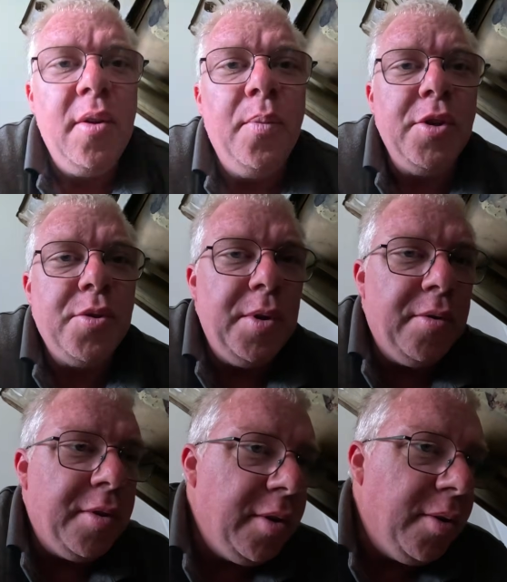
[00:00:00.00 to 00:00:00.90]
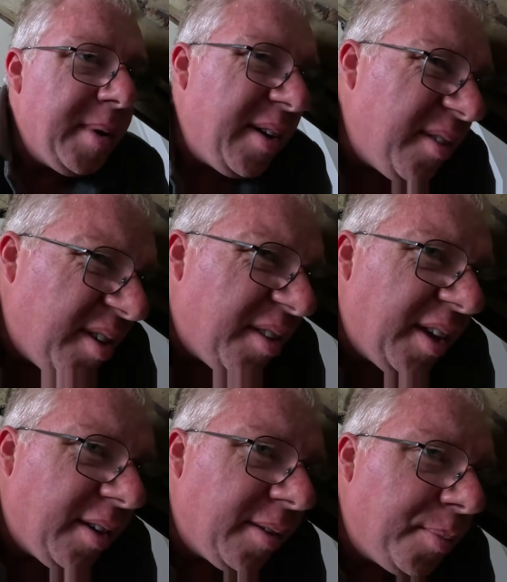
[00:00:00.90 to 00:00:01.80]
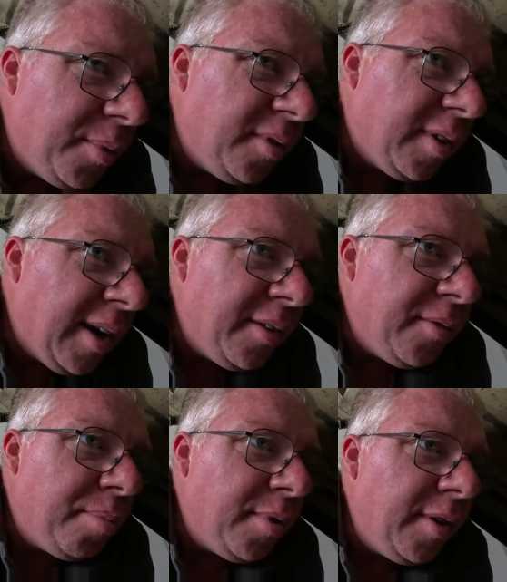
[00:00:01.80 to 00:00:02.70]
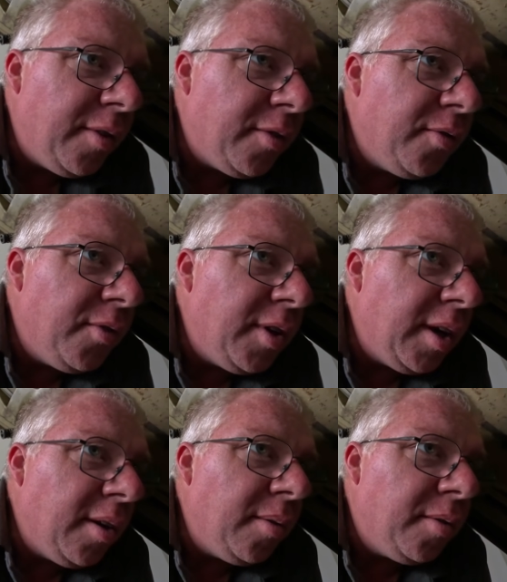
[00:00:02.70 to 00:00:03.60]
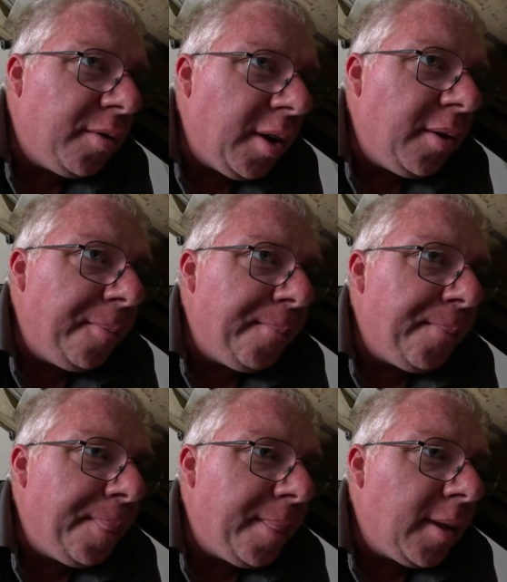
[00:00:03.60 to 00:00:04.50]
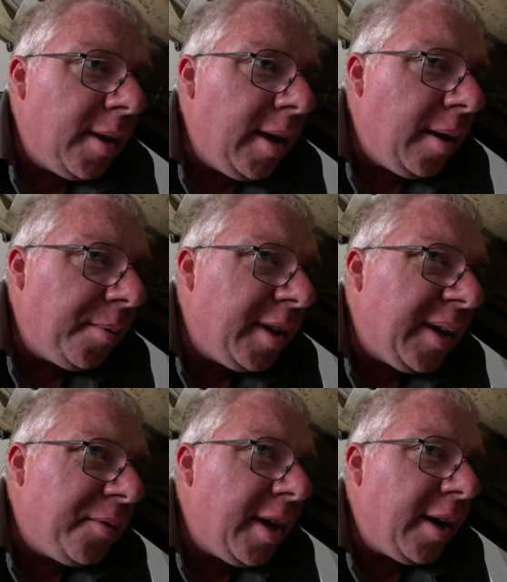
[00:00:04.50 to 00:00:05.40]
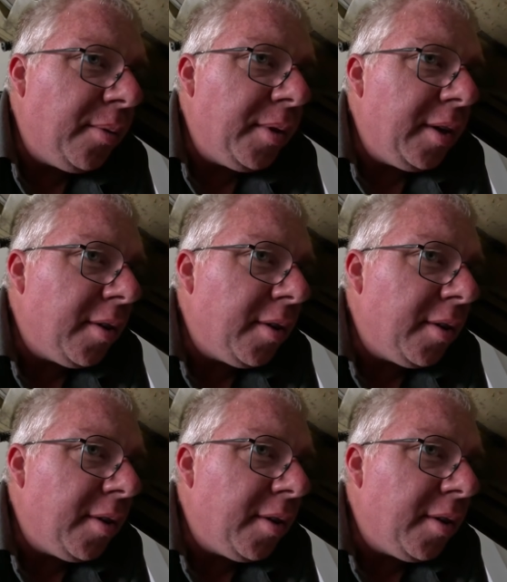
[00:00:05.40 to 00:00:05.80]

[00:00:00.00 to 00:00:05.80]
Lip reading: which we already knew about. I think I pointed out in a previous video. So yeah, I'm going to now tackle these